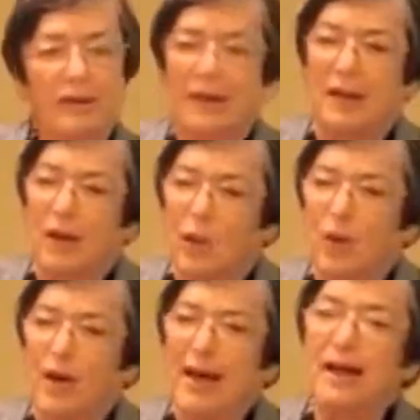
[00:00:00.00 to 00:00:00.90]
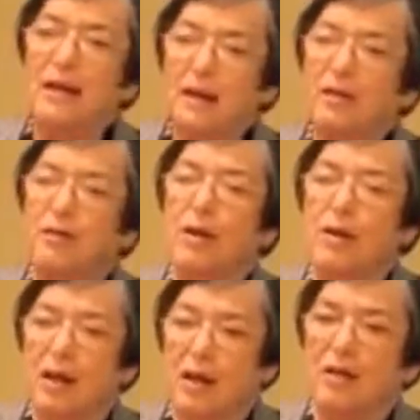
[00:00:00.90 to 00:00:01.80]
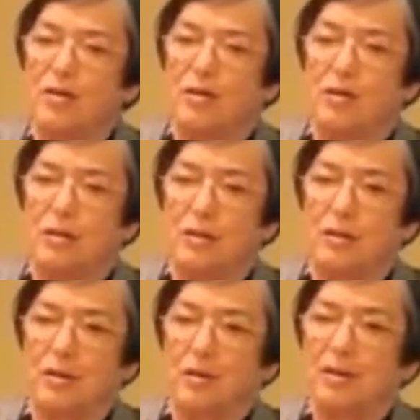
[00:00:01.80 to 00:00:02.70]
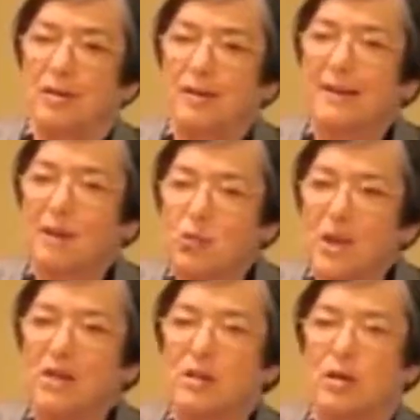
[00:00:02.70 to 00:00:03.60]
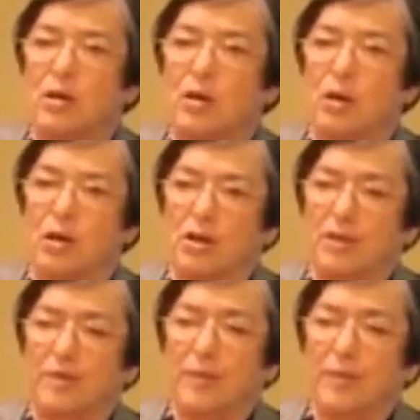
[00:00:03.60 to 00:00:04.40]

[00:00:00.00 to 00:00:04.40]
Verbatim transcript: And there were ninety-three cases that went to the courts.